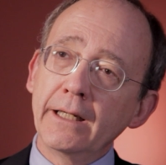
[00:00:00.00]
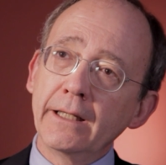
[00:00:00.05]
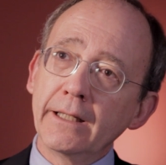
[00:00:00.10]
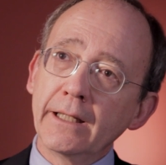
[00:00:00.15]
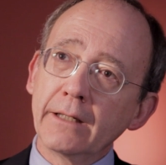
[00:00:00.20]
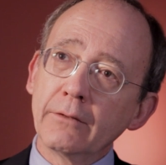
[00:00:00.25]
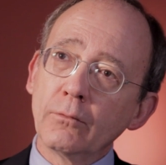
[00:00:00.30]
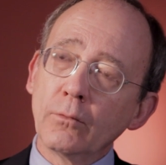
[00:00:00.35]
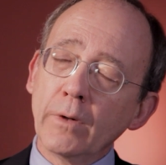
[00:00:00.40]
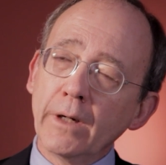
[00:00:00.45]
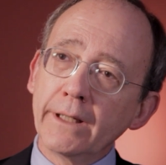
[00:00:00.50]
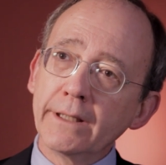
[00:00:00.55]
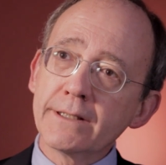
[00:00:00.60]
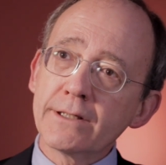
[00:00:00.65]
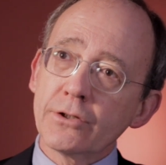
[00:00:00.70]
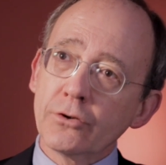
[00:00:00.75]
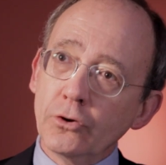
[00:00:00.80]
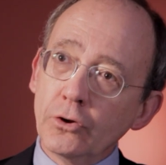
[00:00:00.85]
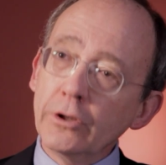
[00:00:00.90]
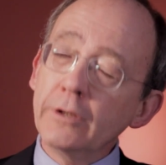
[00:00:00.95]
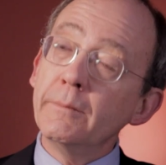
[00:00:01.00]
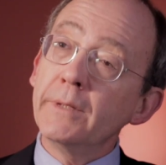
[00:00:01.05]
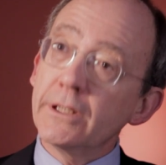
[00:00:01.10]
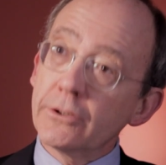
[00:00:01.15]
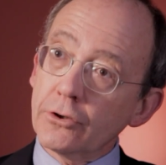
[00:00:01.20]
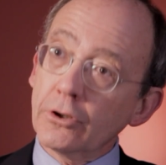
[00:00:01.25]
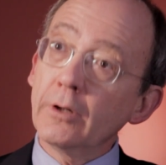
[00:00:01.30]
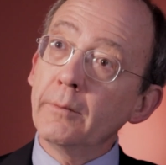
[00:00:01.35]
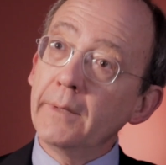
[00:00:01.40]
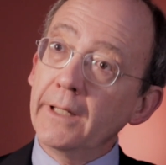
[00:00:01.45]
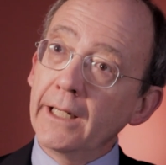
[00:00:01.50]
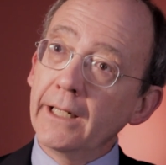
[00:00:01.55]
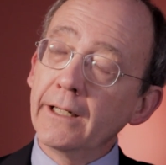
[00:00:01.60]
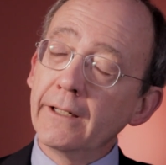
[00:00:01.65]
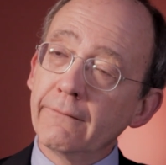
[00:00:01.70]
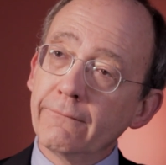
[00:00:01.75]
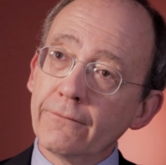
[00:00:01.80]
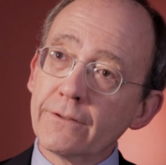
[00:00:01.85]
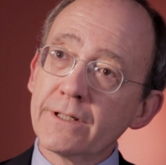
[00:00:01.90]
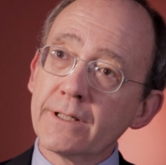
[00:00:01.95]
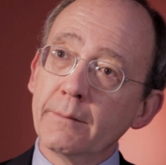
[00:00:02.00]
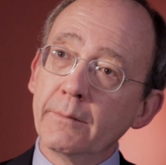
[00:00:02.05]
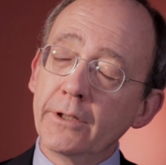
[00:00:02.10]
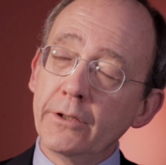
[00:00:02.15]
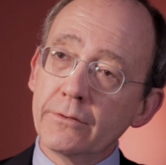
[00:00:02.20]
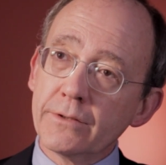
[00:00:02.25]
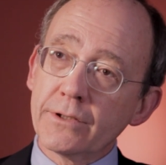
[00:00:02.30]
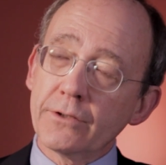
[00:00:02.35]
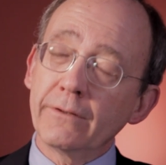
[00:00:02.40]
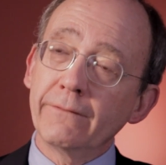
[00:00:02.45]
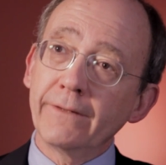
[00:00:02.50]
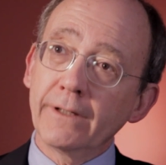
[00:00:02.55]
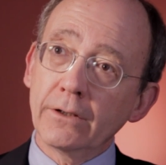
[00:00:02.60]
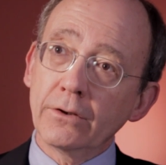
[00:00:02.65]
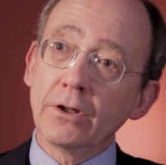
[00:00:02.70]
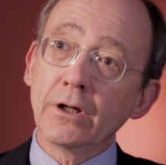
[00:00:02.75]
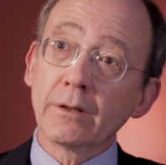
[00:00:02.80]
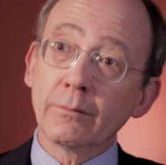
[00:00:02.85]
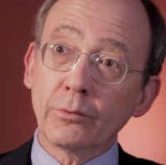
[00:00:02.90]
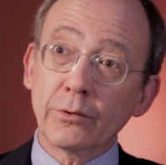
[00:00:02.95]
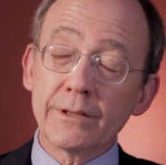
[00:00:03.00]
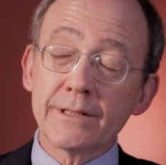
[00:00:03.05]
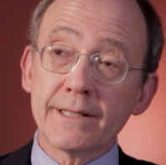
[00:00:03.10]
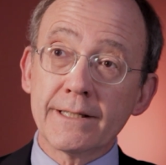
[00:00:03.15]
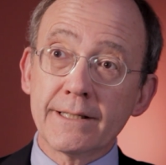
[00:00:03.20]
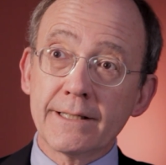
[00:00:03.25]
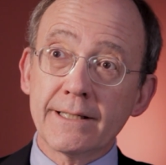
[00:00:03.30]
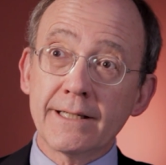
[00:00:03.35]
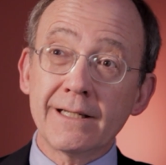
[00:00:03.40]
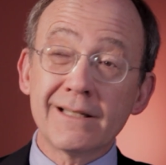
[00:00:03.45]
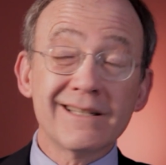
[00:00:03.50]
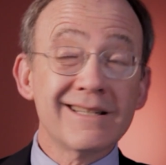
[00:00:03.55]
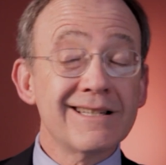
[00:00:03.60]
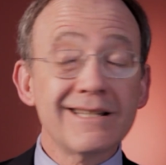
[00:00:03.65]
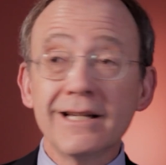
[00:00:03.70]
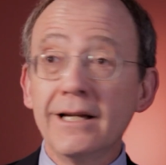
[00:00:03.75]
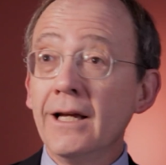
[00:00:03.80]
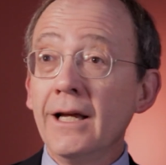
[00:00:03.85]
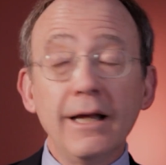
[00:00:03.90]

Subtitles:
and that rights could be terminated for somebody who's serving a long prison sentence.